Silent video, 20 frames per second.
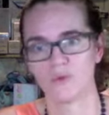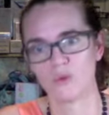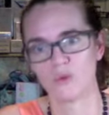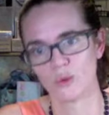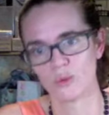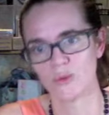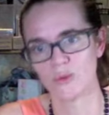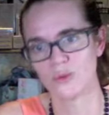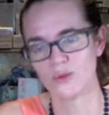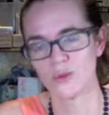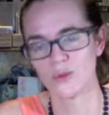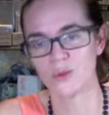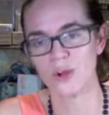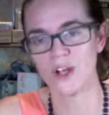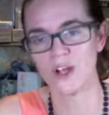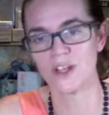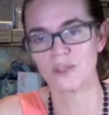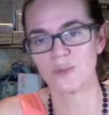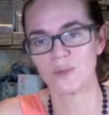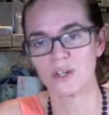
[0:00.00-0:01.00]
ruin the
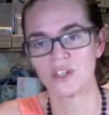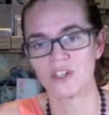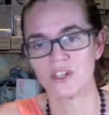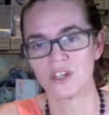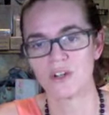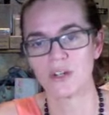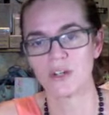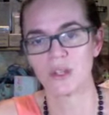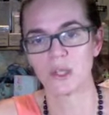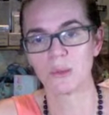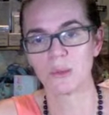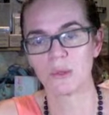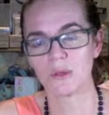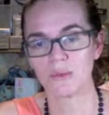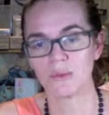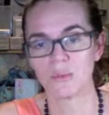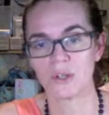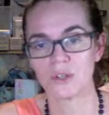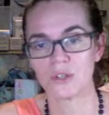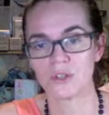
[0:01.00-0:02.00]
surprise by sharing them on a
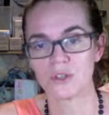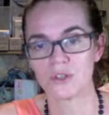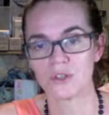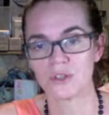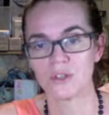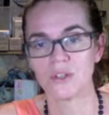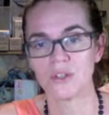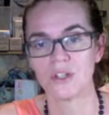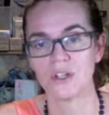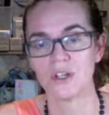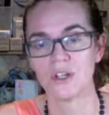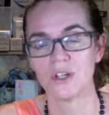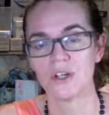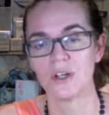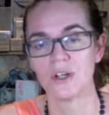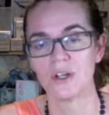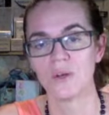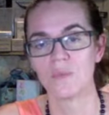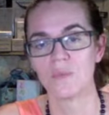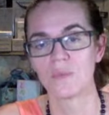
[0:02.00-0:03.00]
picture
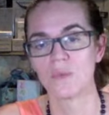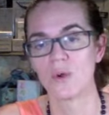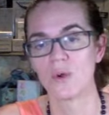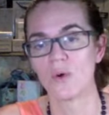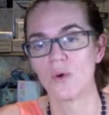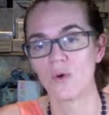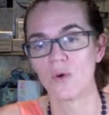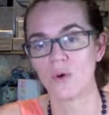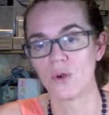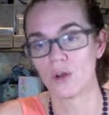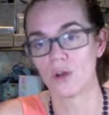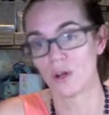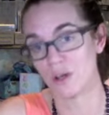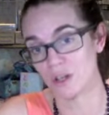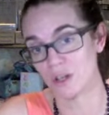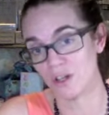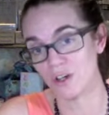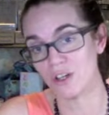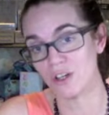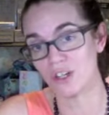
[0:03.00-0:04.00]
or
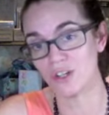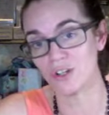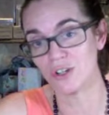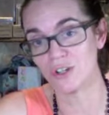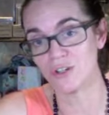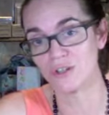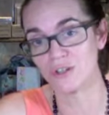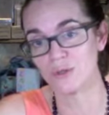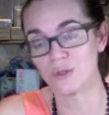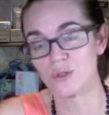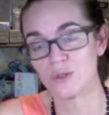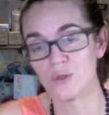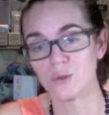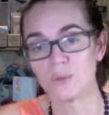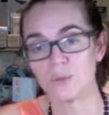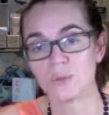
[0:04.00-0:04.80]
here on YouTube.